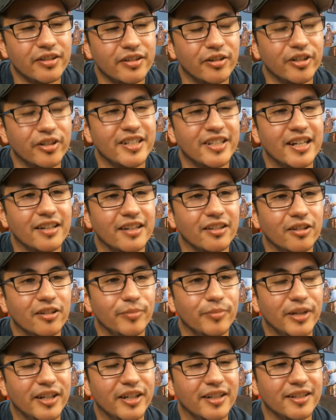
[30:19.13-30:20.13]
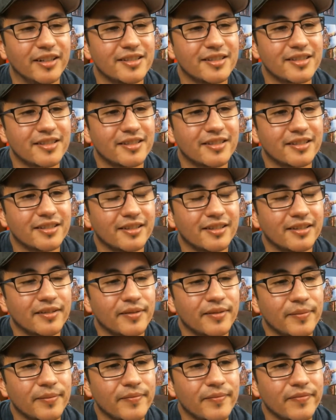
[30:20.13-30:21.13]
download megs.
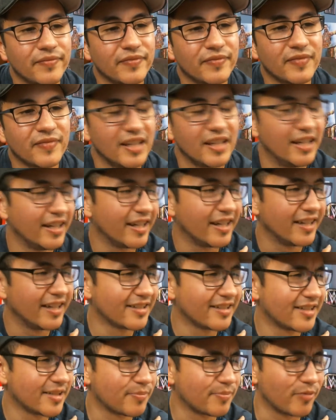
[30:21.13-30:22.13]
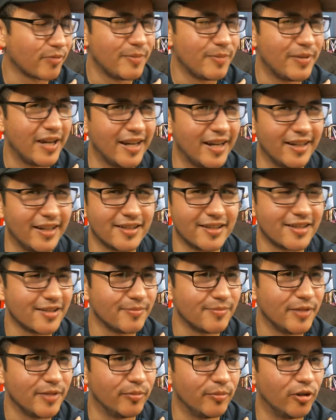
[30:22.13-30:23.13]
And again, this is prepaid. This is
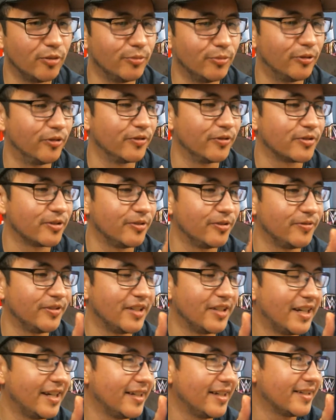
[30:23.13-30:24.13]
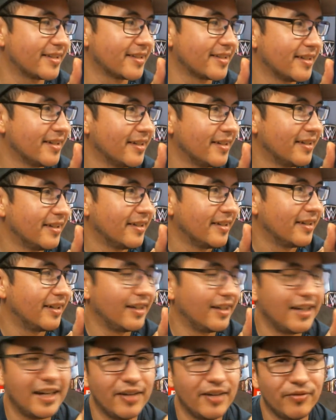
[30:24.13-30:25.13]
Mint Mobile. So if you guys
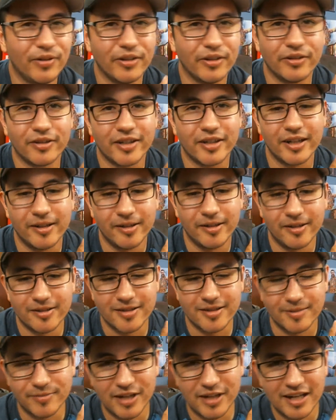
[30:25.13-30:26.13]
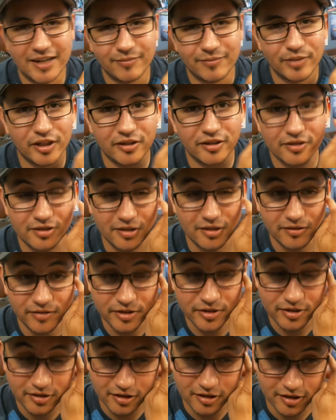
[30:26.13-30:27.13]
have other carriers that might have better
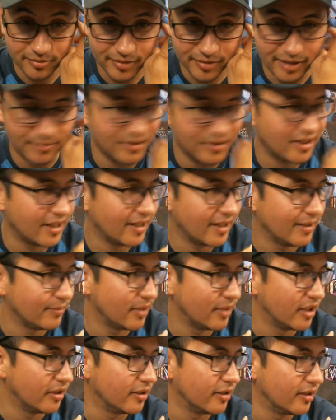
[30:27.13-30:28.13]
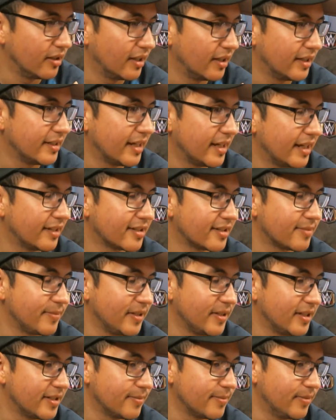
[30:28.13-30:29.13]
service, you might be getting better data
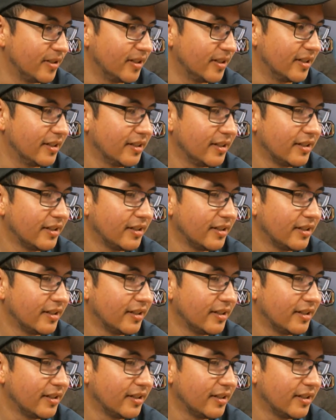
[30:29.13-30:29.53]
speeds. But